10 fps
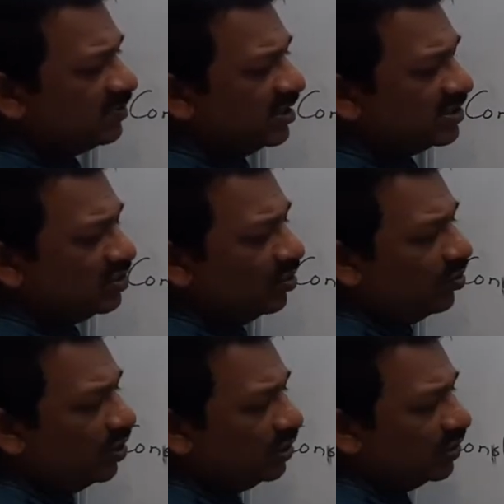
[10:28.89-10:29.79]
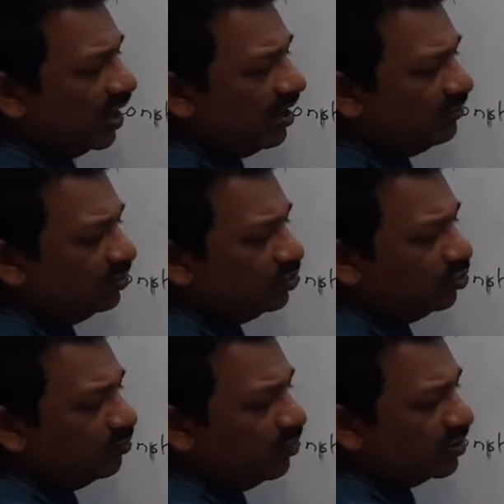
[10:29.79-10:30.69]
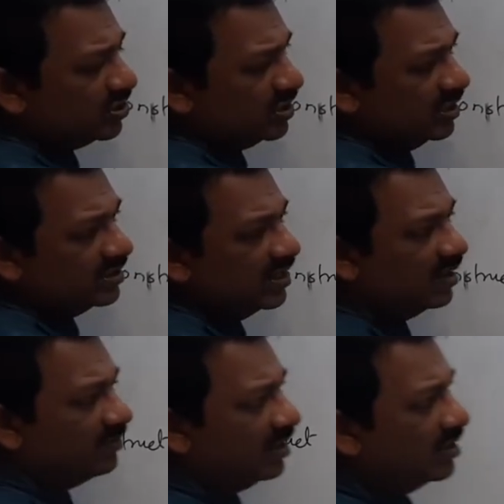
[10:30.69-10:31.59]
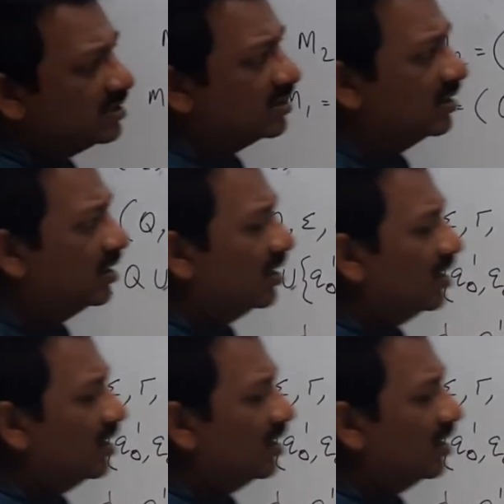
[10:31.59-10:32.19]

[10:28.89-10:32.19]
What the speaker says: plus you are going to have two more states. That means